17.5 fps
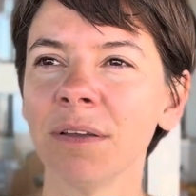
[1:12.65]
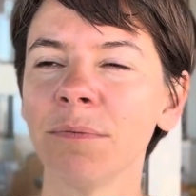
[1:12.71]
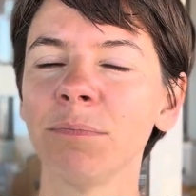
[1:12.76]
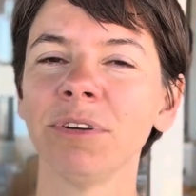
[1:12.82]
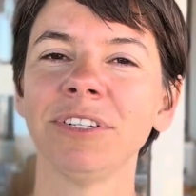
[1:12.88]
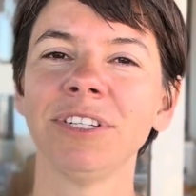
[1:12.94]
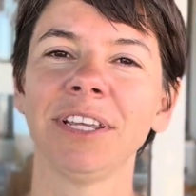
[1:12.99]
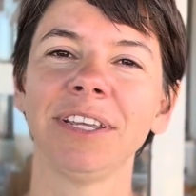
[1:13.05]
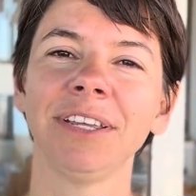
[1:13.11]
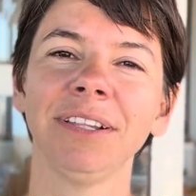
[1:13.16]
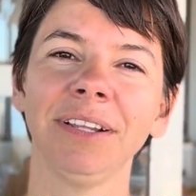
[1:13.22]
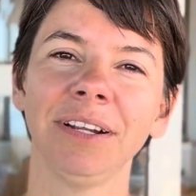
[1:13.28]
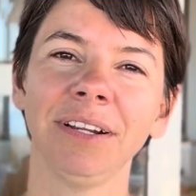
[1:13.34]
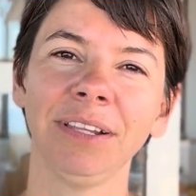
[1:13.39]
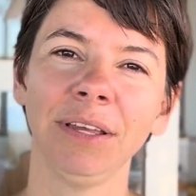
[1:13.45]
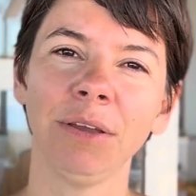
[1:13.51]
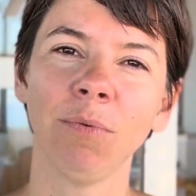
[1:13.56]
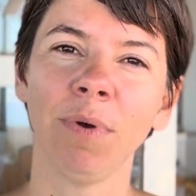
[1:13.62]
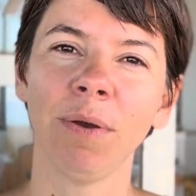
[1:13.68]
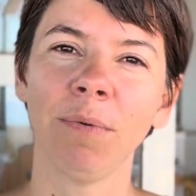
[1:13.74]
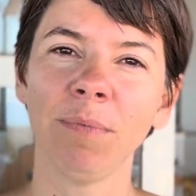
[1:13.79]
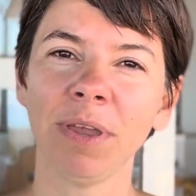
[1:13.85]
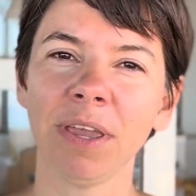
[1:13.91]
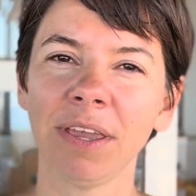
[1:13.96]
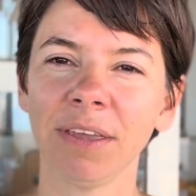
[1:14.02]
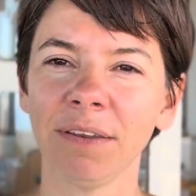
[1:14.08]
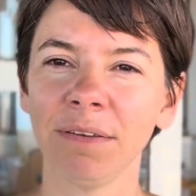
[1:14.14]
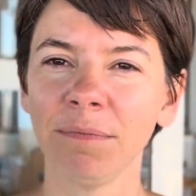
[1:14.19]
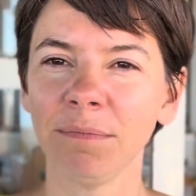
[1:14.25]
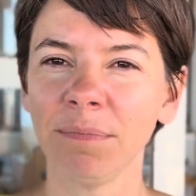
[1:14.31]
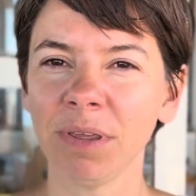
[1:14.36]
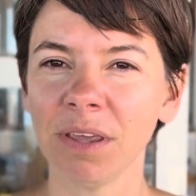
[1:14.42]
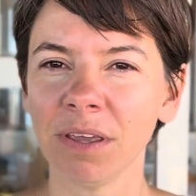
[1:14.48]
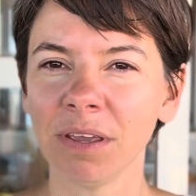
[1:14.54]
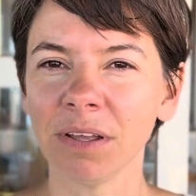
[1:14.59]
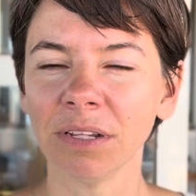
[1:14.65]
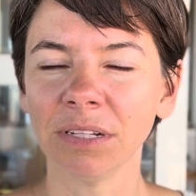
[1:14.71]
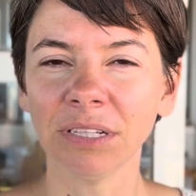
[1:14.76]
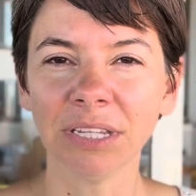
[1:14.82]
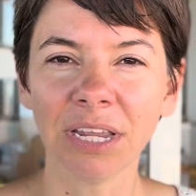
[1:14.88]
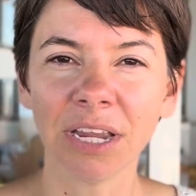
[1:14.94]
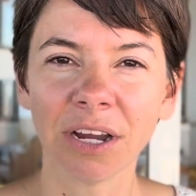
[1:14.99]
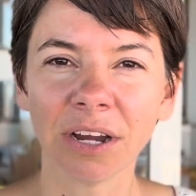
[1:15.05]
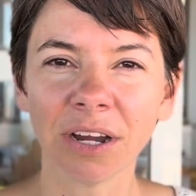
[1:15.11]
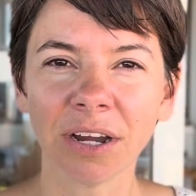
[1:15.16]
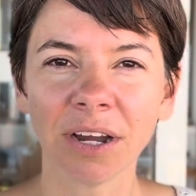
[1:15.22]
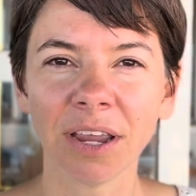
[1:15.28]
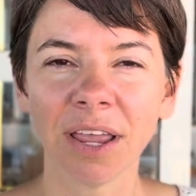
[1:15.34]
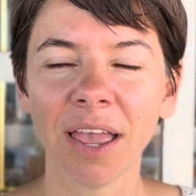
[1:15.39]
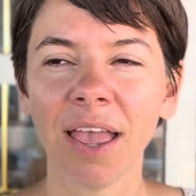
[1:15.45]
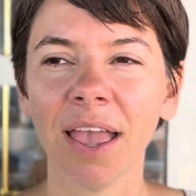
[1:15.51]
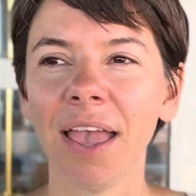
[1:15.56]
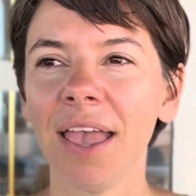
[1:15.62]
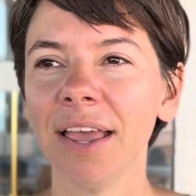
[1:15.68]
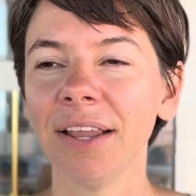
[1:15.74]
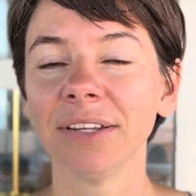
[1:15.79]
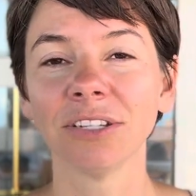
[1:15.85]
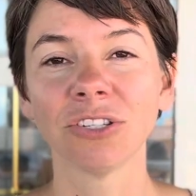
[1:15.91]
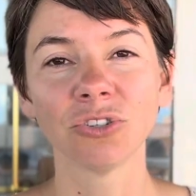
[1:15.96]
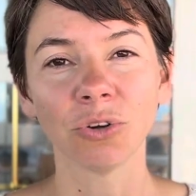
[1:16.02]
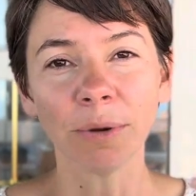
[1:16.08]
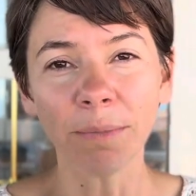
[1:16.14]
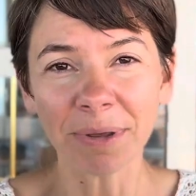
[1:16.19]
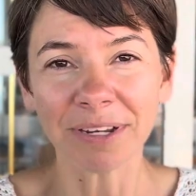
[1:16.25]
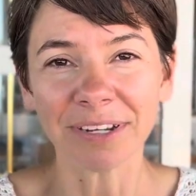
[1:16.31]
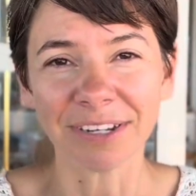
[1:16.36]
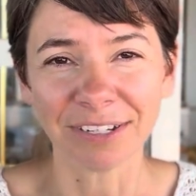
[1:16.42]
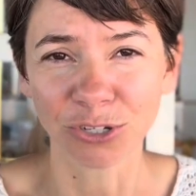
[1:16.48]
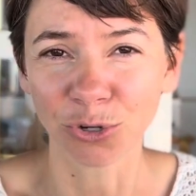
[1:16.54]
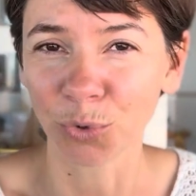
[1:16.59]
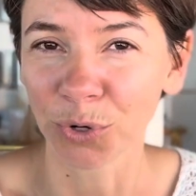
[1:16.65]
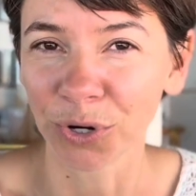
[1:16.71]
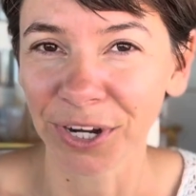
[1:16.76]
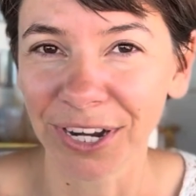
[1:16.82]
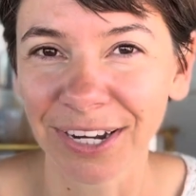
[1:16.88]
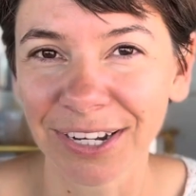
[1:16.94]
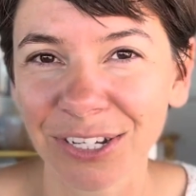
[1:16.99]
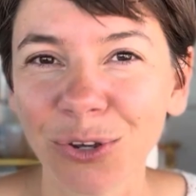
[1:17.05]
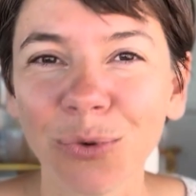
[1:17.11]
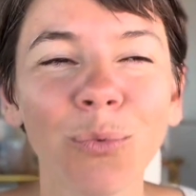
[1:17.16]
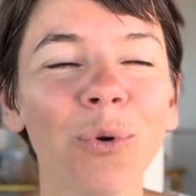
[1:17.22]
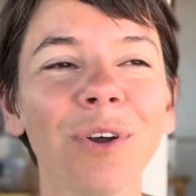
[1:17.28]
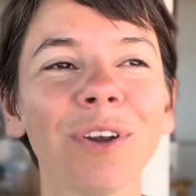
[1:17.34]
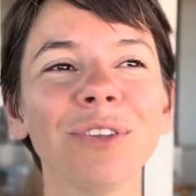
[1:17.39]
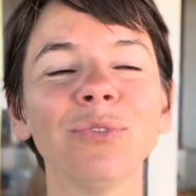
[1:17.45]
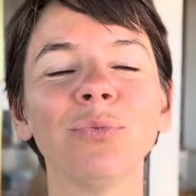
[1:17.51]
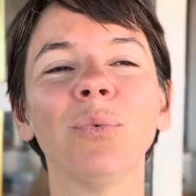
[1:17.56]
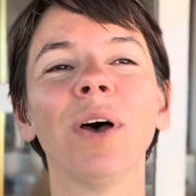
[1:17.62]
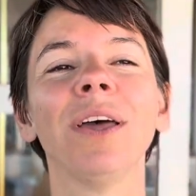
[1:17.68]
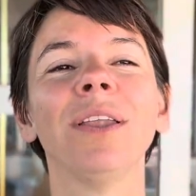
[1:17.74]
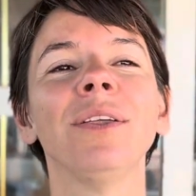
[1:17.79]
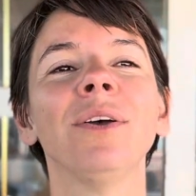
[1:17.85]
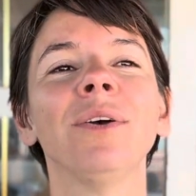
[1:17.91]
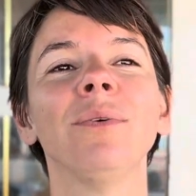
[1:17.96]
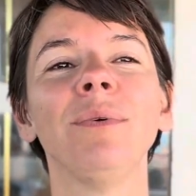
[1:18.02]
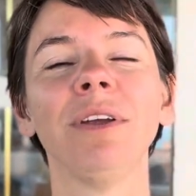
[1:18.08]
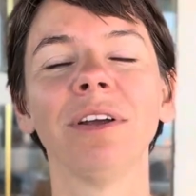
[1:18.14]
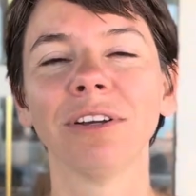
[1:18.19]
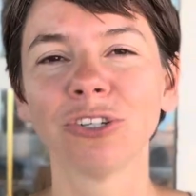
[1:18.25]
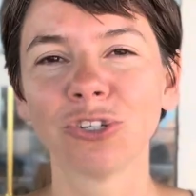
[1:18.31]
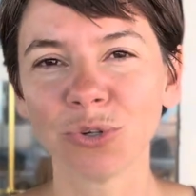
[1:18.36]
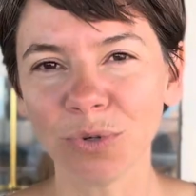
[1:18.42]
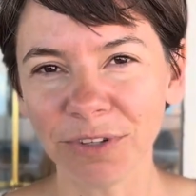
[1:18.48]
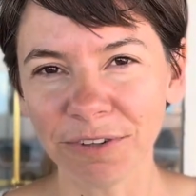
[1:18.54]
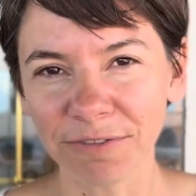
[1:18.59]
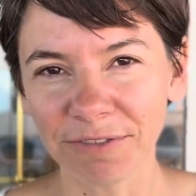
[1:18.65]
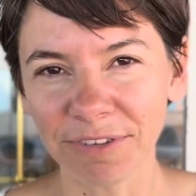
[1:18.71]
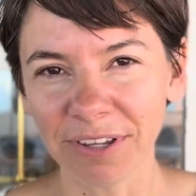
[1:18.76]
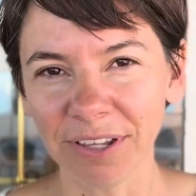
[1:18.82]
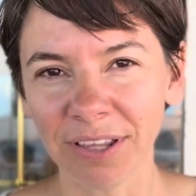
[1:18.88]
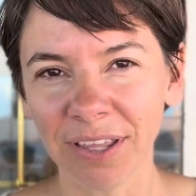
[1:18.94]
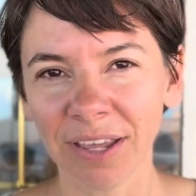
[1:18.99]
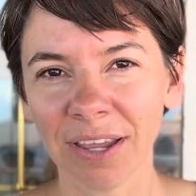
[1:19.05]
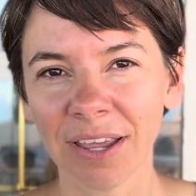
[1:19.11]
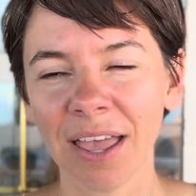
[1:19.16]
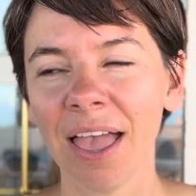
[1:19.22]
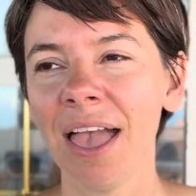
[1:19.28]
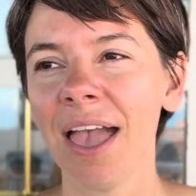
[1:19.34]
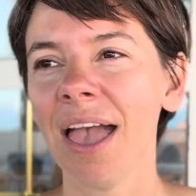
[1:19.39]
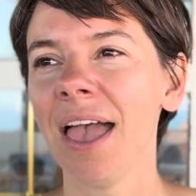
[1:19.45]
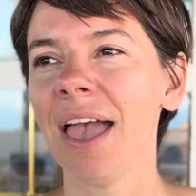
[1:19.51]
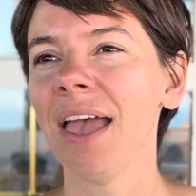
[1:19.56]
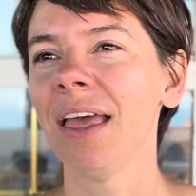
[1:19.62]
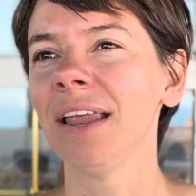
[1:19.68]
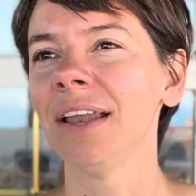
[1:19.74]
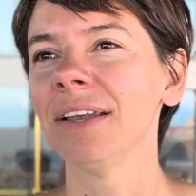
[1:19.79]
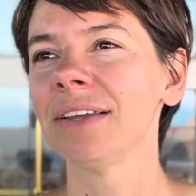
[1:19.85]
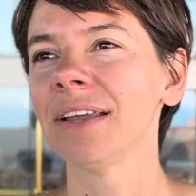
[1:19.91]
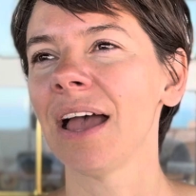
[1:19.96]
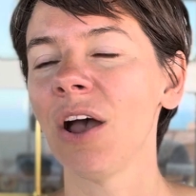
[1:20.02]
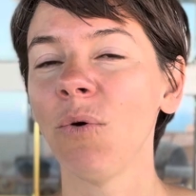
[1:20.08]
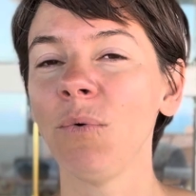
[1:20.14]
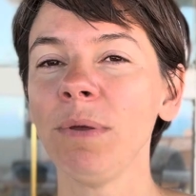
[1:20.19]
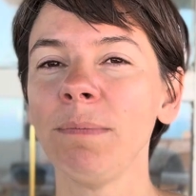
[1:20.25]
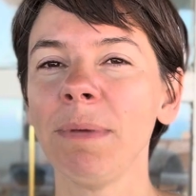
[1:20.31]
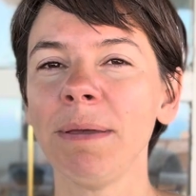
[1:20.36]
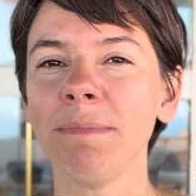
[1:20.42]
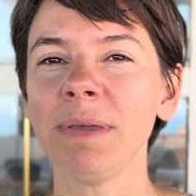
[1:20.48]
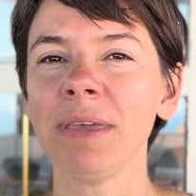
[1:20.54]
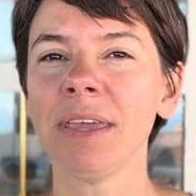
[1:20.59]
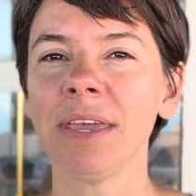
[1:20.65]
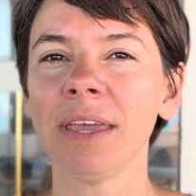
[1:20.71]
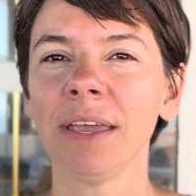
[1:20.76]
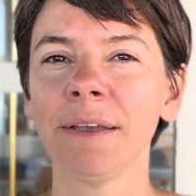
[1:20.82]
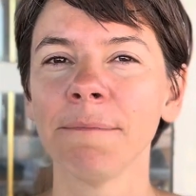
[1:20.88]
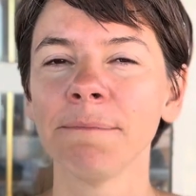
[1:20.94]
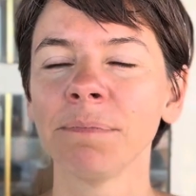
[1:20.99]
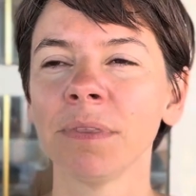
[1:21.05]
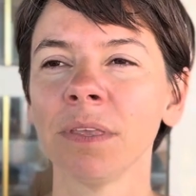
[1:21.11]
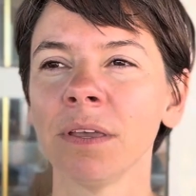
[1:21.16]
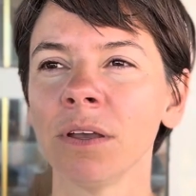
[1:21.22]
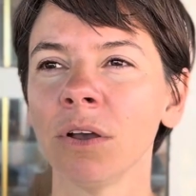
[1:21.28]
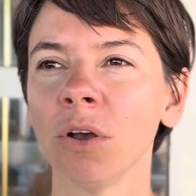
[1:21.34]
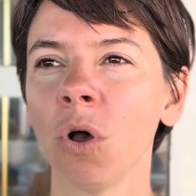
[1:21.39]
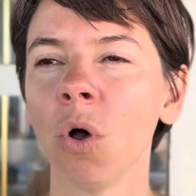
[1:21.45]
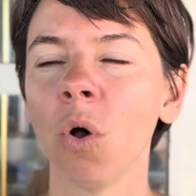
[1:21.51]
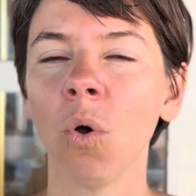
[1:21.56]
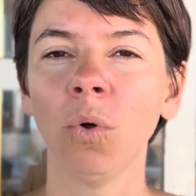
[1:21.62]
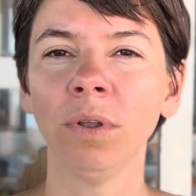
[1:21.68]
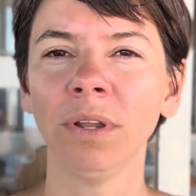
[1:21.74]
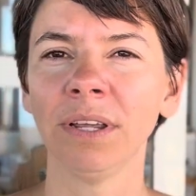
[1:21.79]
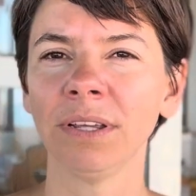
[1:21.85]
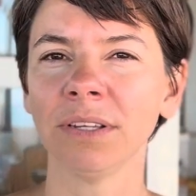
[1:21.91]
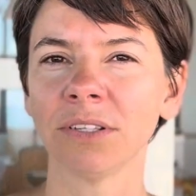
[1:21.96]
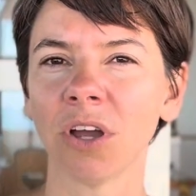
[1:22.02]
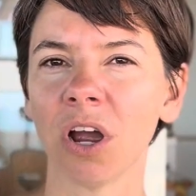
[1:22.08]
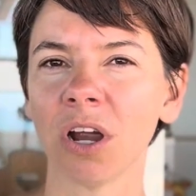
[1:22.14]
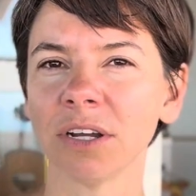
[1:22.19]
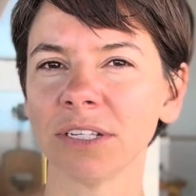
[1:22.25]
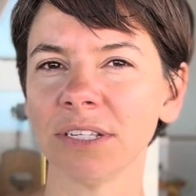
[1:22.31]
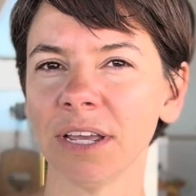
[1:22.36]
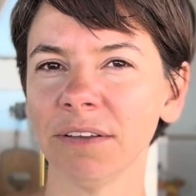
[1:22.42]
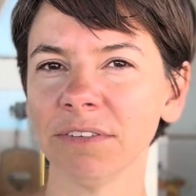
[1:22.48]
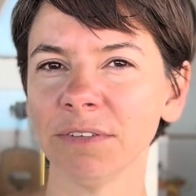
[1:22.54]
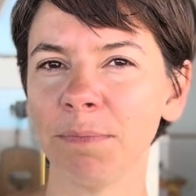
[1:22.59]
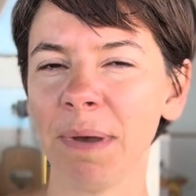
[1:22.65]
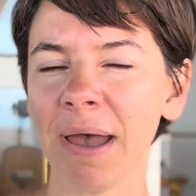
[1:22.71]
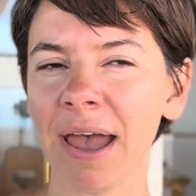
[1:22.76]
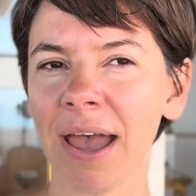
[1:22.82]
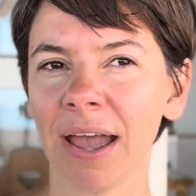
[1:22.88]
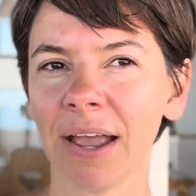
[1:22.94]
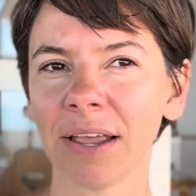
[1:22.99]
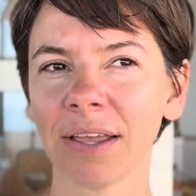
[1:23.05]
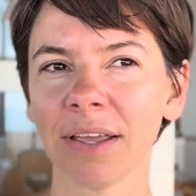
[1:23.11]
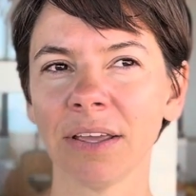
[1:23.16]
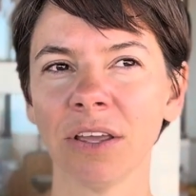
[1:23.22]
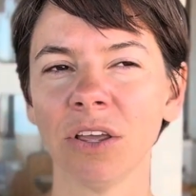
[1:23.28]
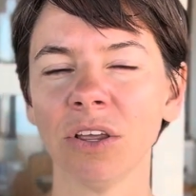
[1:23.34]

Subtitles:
particularly when we can be clear and discriminatory towards what we are truly feeling and how we may be holding ourselves back,